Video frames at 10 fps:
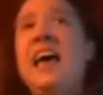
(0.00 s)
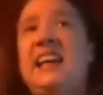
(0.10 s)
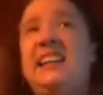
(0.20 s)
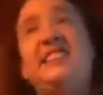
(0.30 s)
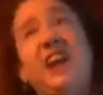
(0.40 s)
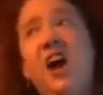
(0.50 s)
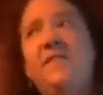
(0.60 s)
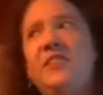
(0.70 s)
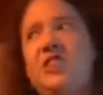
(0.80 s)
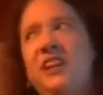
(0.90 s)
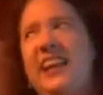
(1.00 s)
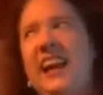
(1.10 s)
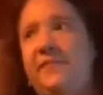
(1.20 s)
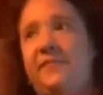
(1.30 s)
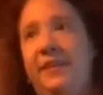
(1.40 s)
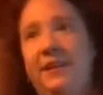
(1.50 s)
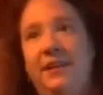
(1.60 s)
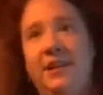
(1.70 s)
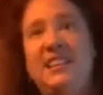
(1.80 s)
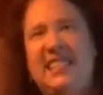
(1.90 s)
England's starfish you'll live,
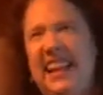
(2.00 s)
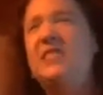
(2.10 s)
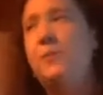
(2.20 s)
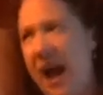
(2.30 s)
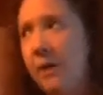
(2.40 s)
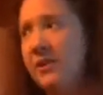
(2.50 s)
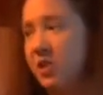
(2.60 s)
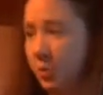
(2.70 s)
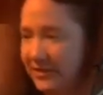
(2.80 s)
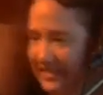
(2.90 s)
still as a pirate you will